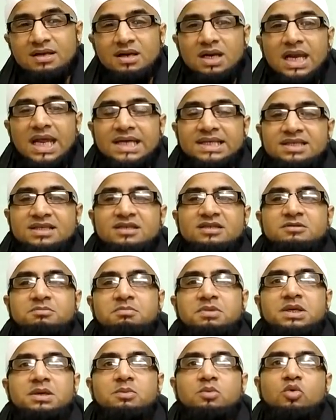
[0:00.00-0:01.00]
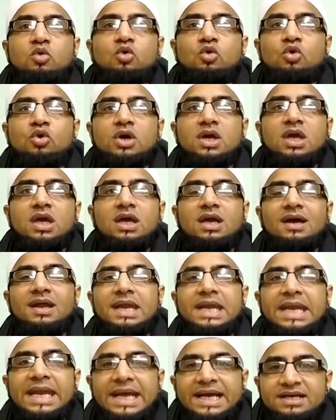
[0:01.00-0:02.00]
let us be more
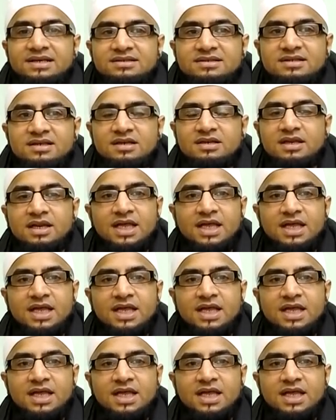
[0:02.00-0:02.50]
connected.